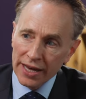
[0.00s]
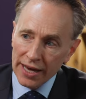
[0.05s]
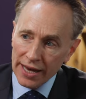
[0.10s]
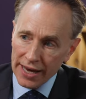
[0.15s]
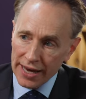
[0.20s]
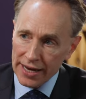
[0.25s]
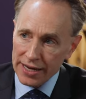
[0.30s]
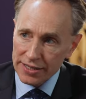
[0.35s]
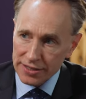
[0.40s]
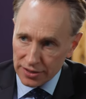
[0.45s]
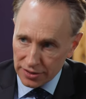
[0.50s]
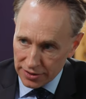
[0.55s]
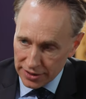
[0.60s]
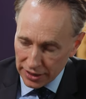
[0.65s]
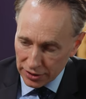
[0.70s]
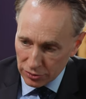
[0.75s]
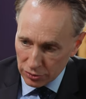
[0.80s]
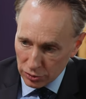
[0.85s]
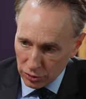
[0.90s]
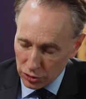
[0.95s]
has a
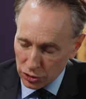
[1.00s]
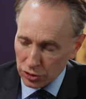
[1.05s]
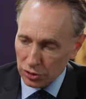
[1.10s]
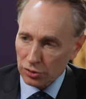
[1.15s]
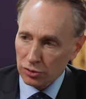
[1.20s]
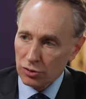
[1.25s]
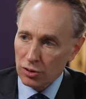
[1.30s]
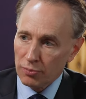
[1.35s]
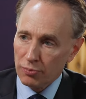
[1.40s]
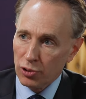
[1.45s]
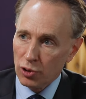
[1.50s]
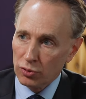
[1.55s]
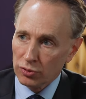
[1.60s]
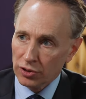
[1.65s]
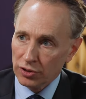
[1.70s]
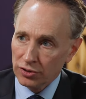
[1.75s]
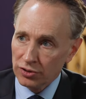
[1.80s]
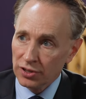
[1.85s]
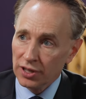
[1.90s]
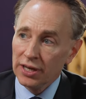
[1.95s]
technological
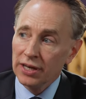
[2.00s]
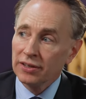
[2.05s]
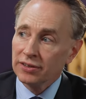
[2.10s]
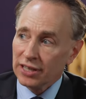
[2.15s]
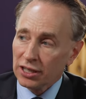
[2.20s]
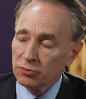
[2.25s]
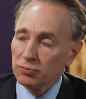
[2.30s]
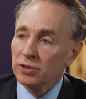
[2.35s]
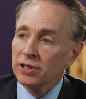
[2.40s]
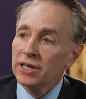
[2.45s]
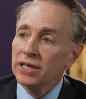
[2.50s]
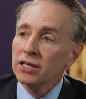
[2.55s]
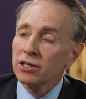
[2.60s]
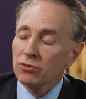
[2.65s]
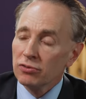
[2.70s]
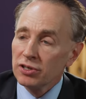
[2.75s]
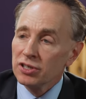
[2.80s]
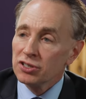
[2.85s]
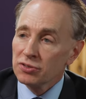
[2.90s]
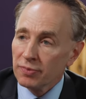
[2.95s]
component that will
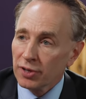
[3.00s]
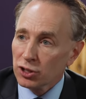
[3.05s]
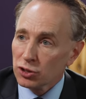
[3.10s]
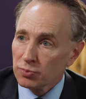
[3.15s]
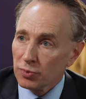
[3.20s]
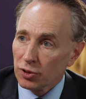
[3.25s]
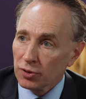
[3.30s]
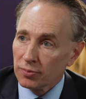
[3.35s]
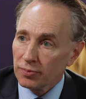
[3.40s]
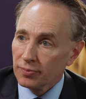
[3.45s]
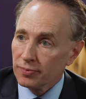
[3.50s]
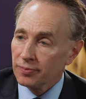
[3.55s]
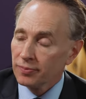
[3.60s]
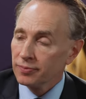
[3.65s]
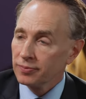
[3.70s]
increase much more.